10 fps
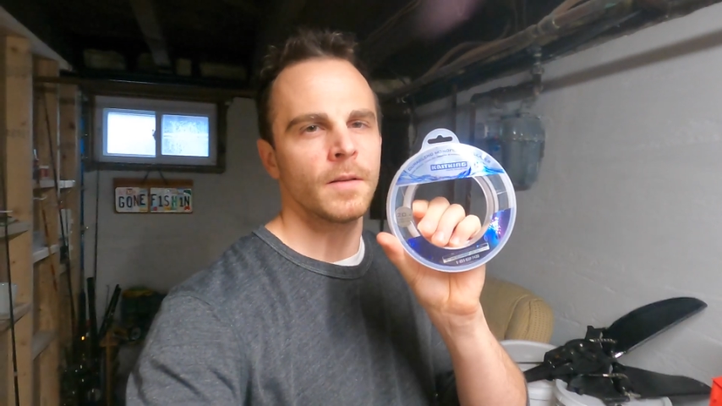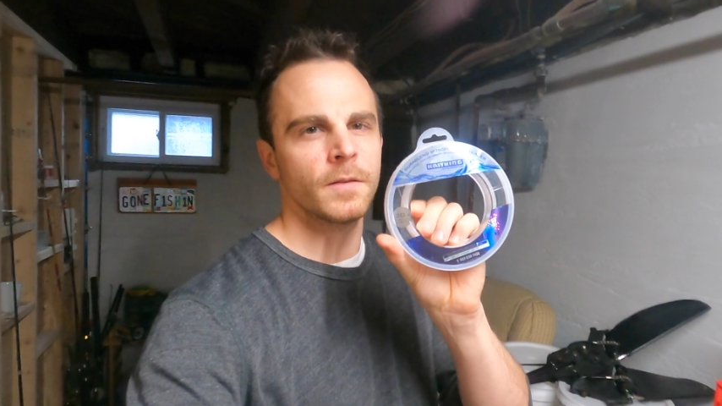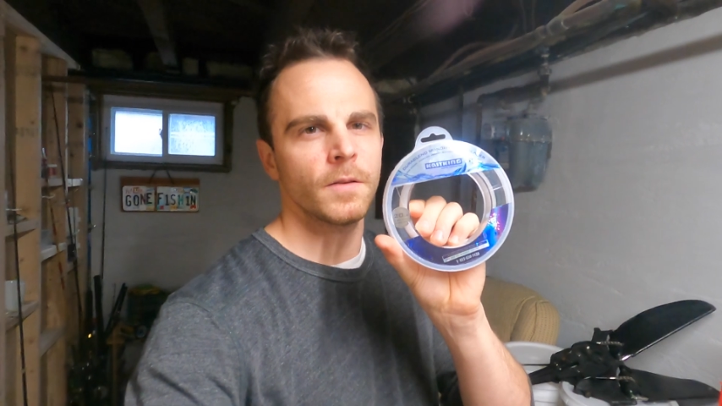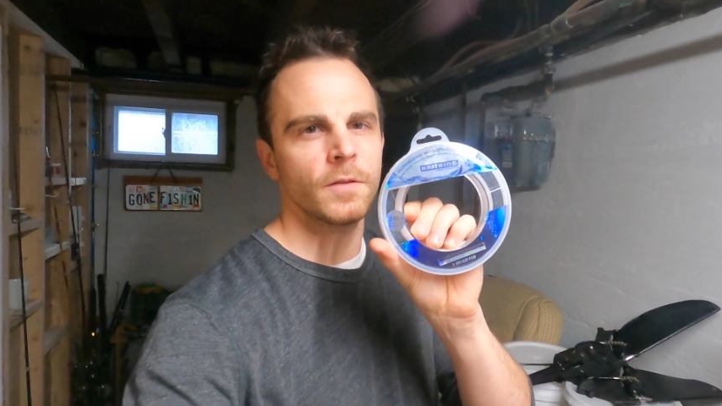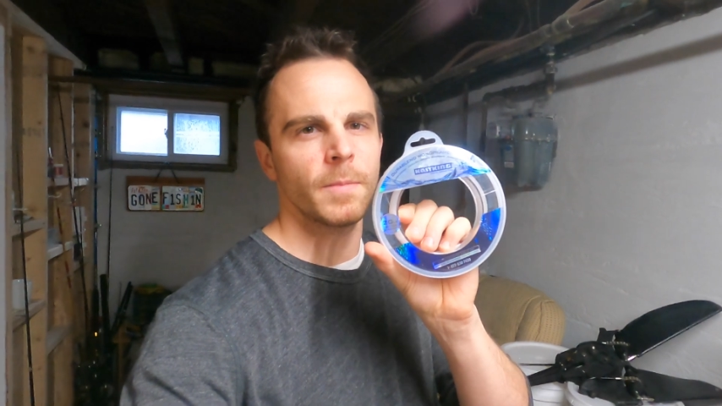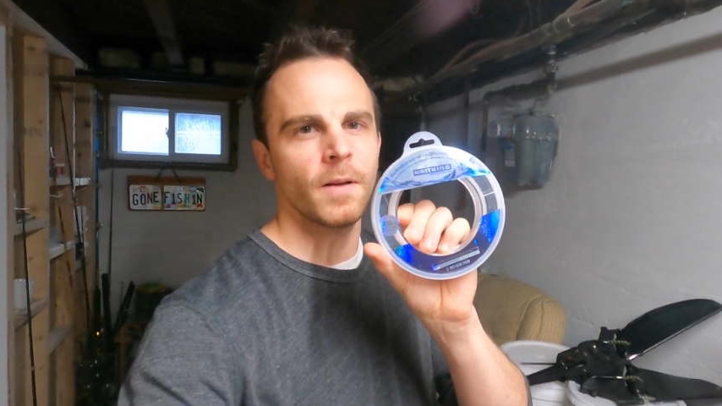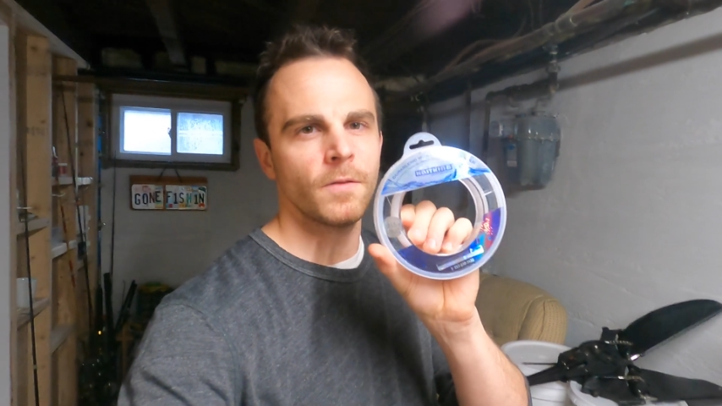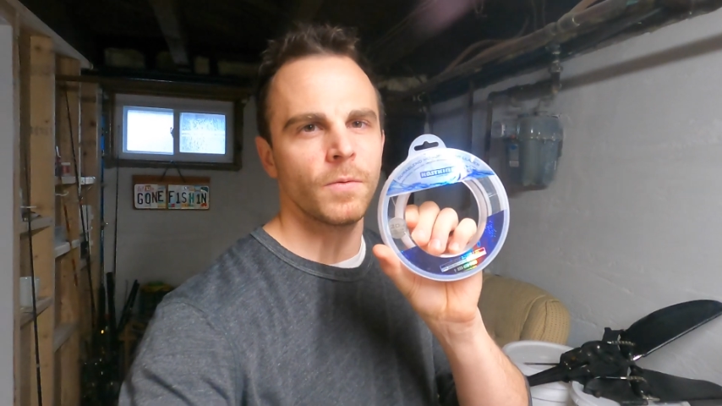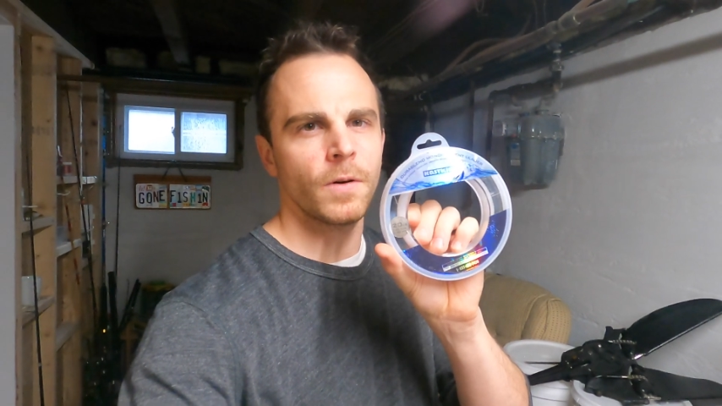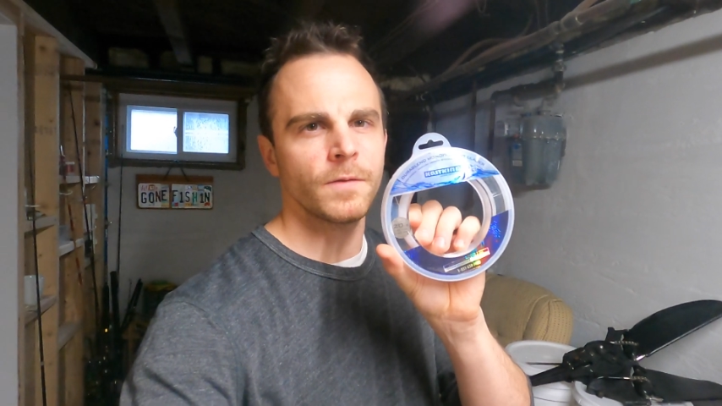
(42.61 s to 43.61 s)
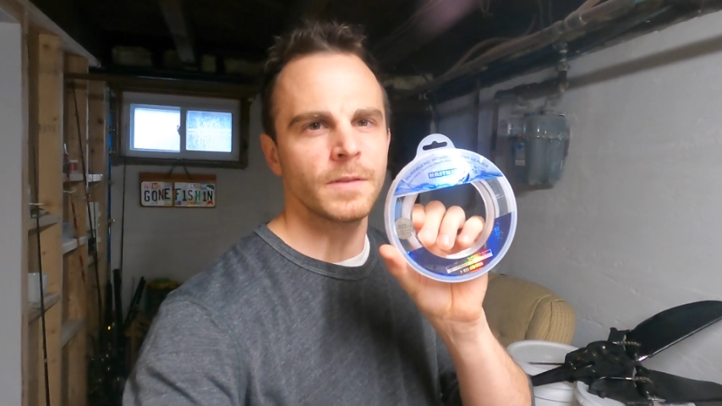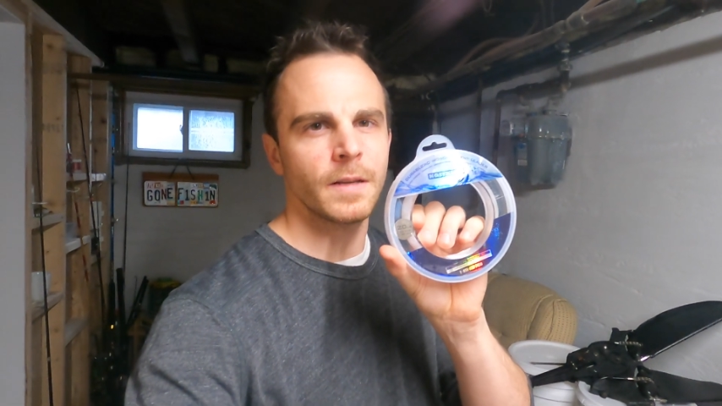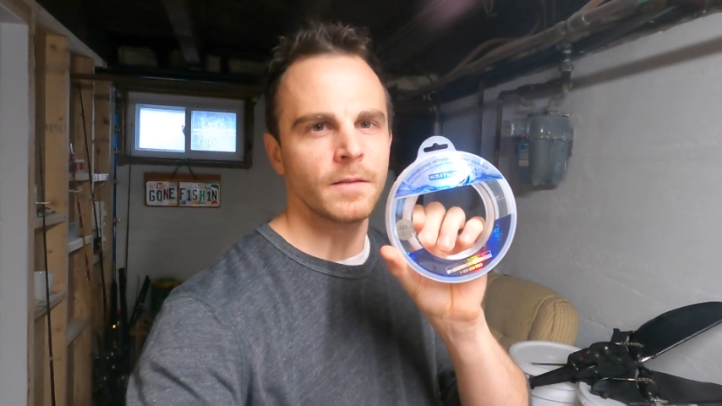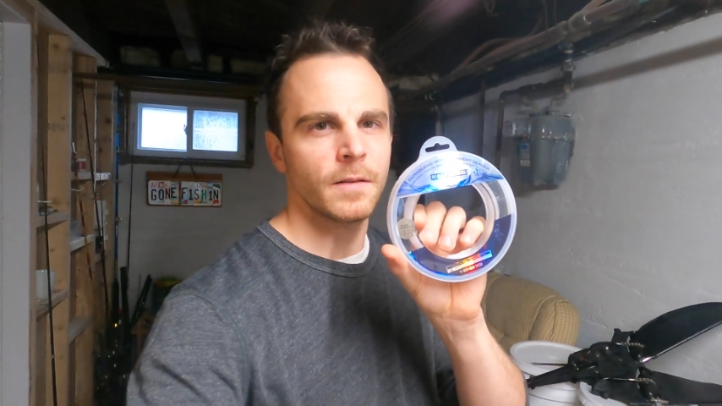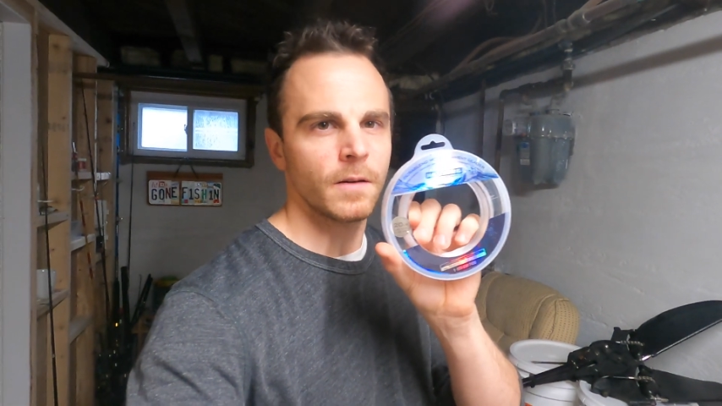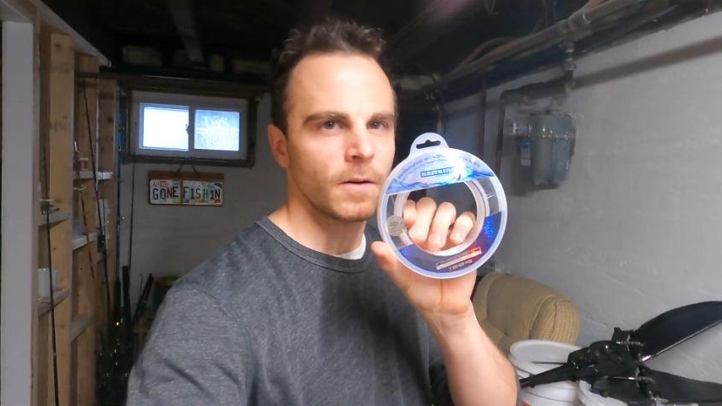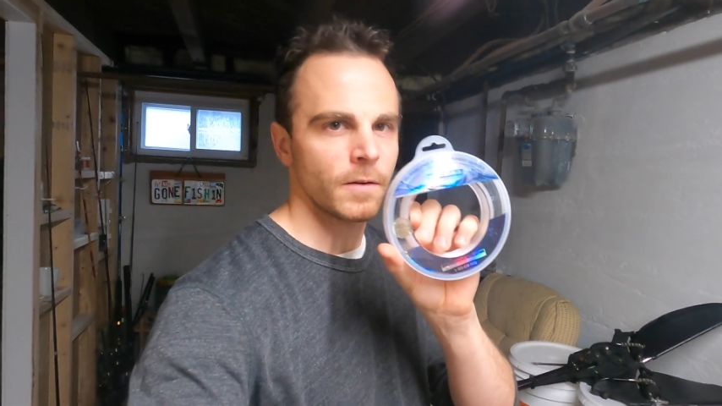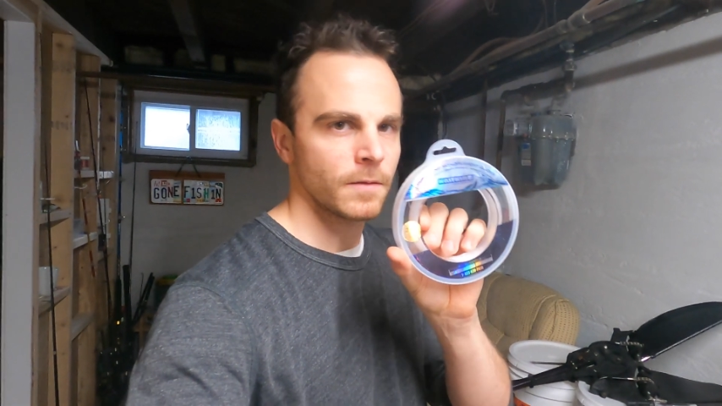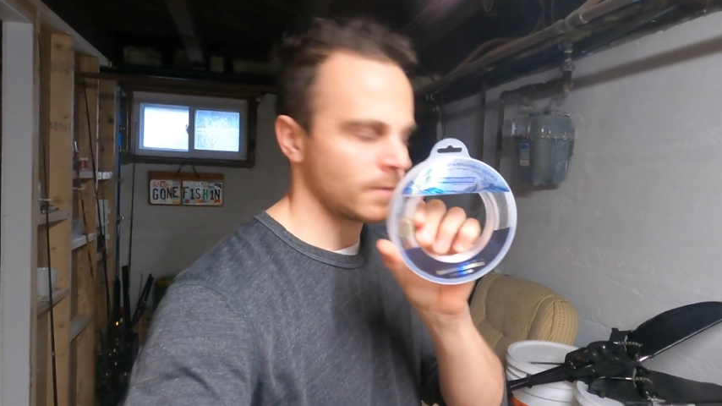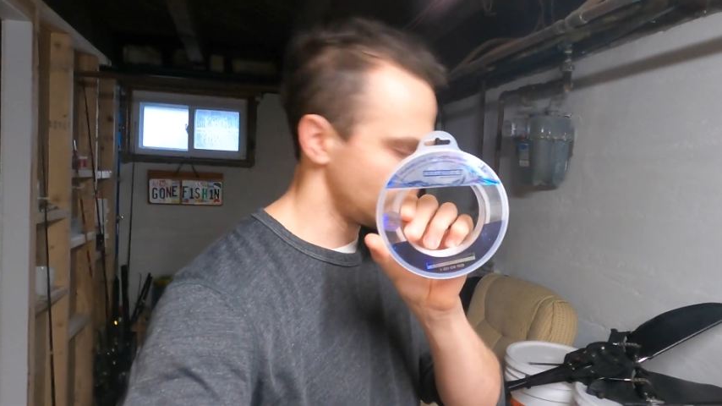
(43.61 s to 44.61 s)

so it's about 12 cents a yard